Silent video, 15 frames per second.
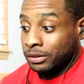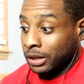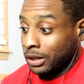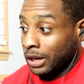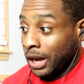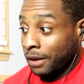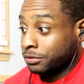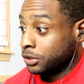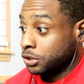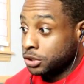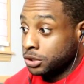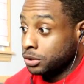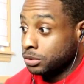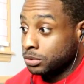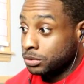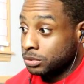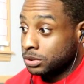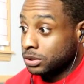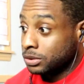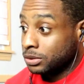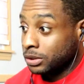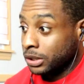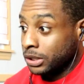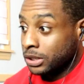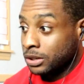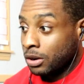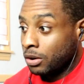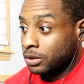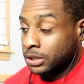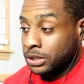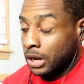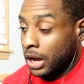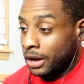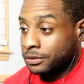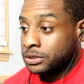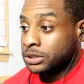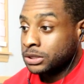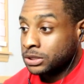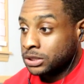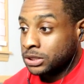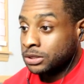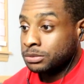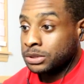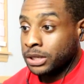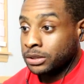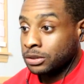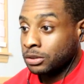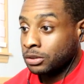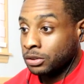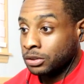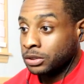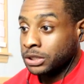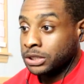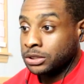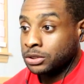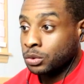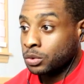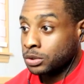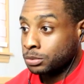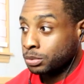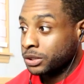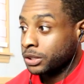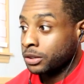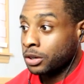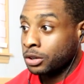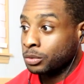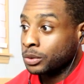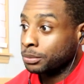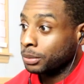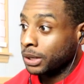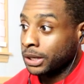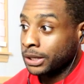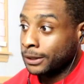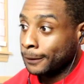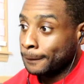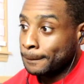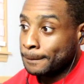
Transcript: They have to choose, and it it obviously seems like they're going to lean towards bringing Erwin back.